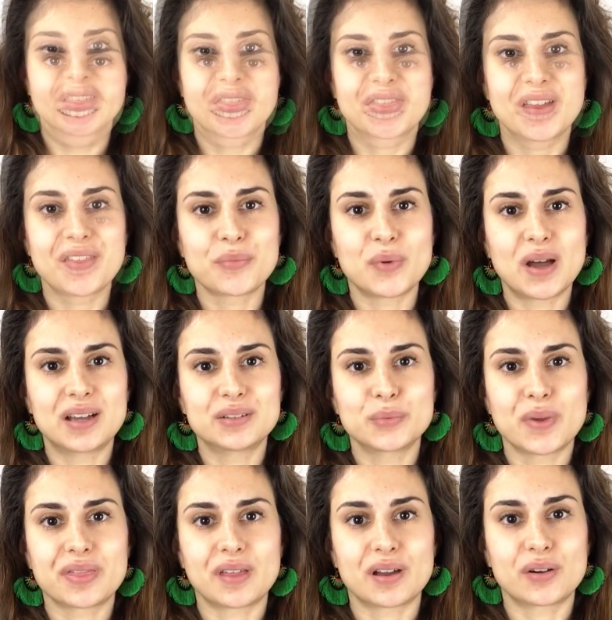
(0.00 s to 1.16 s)
The third one
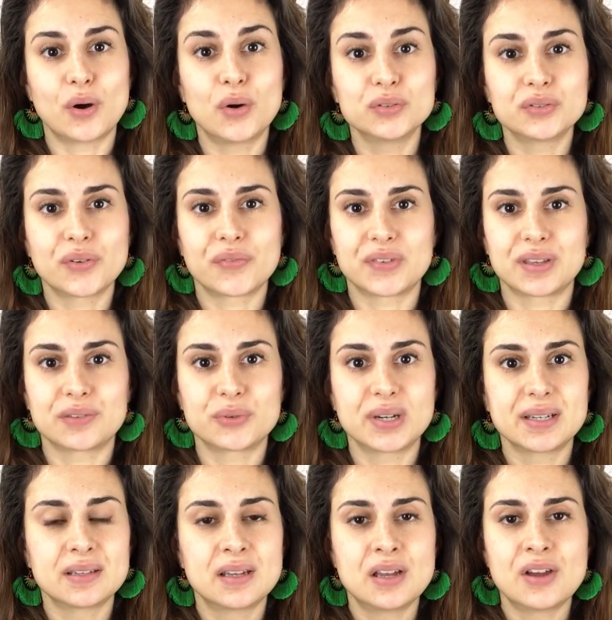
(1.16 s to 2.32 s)
with a code of
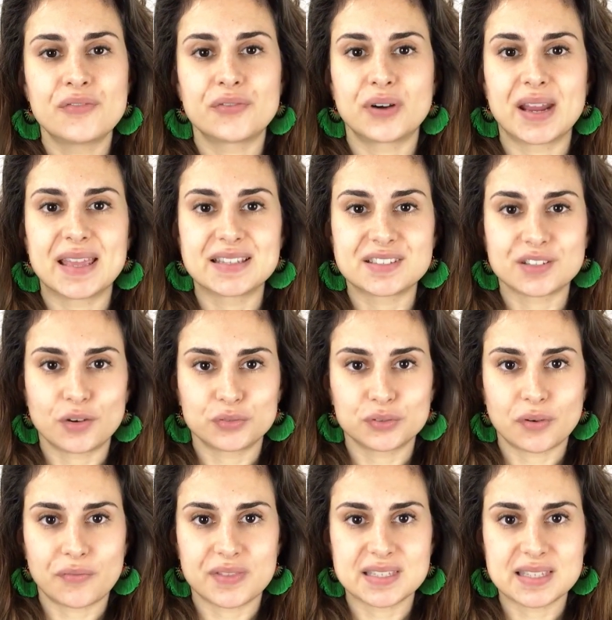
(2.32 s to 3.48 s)
fingering for each note
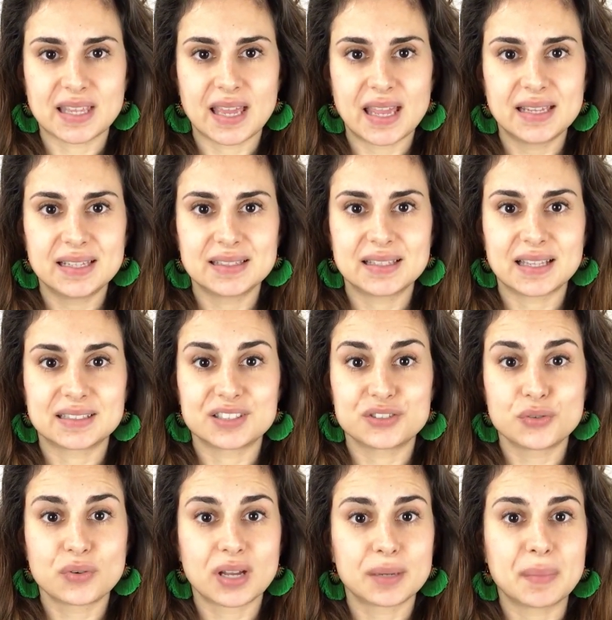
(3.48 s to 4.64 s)
of the scale that
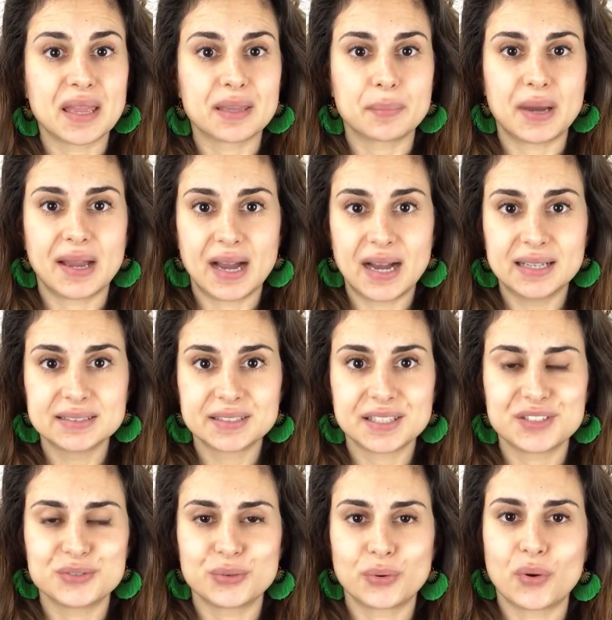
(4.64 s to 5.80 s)
you can make by hand
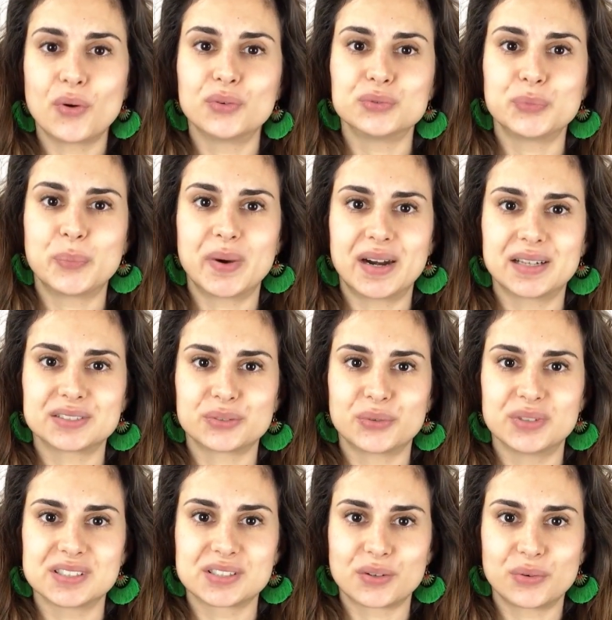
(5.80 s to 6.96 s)
in your own part
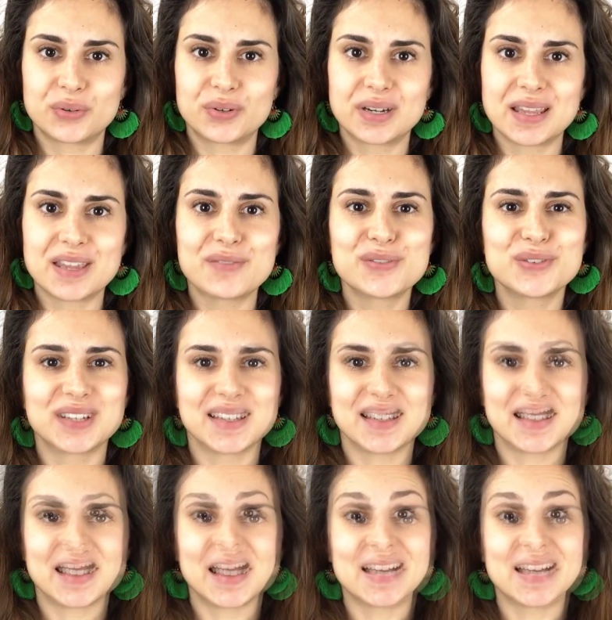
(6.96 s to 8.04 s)
or score if you need it.